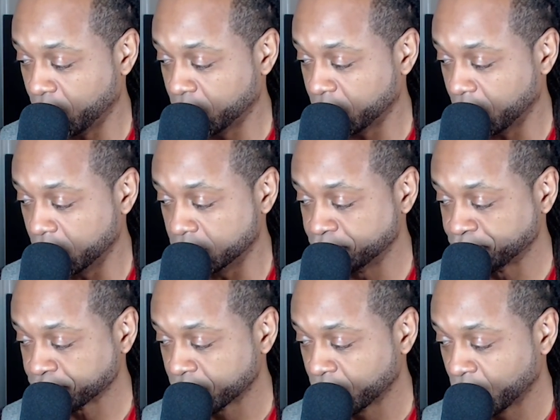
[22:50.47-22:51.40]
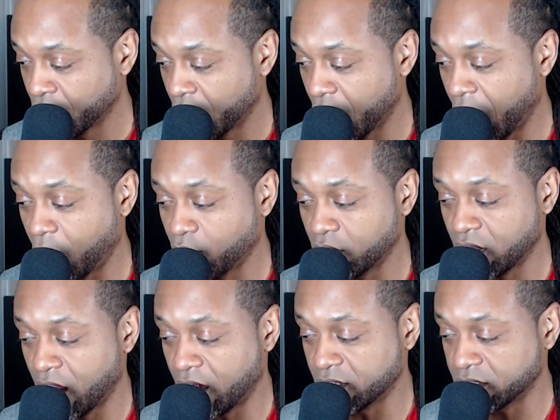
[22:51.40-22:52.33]
So I would
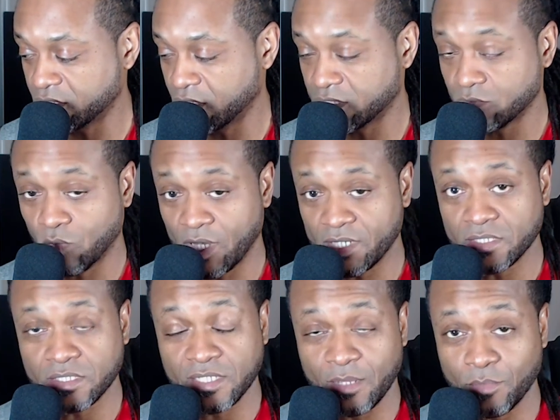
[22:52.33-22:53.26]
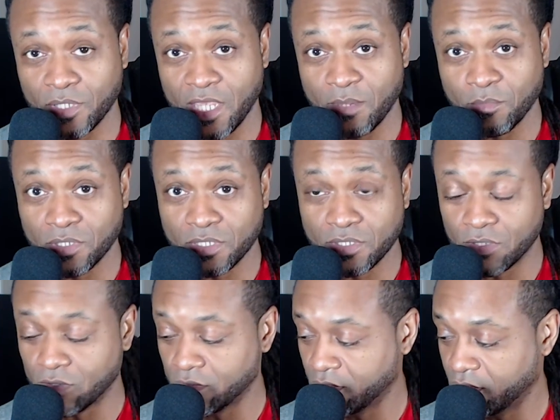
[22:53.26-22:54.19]
honestly just wait until I became an
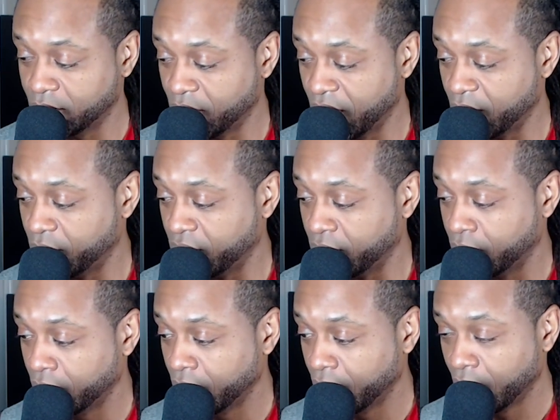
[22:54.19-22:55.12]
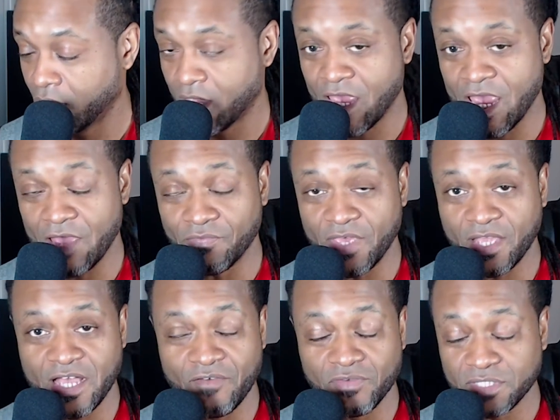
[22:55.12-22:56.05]
adult and maybe have that
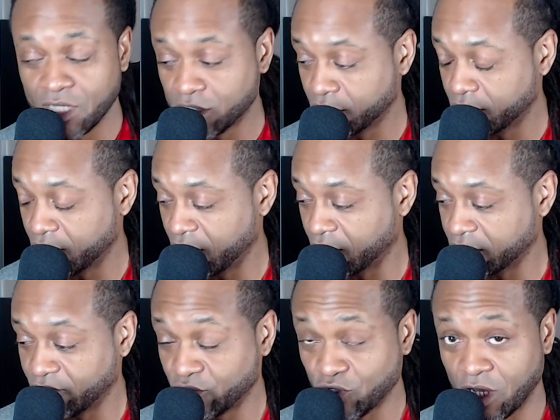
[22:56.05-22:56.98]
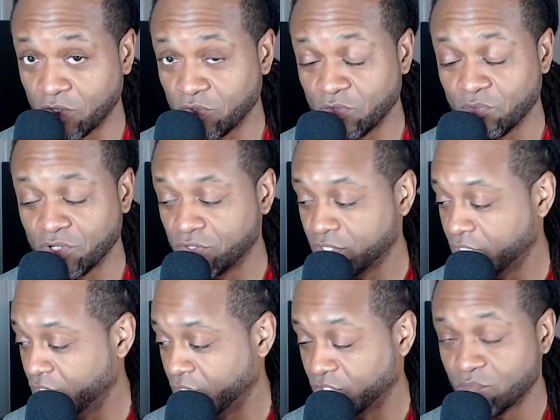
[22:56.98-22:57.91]
conversation then, because if you try to do it when you're
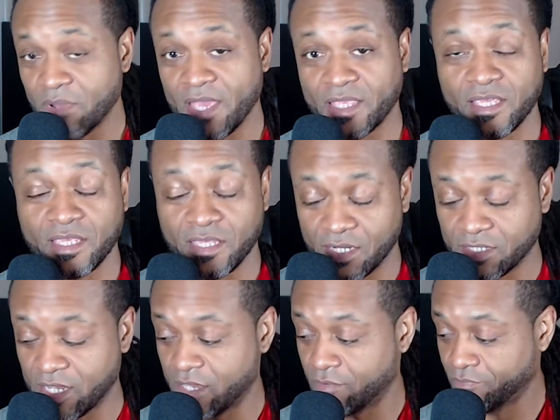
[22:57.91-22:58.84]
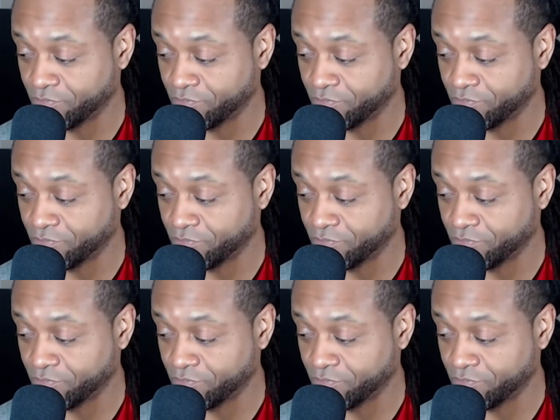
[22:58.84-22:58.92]
young, you might get kicked out,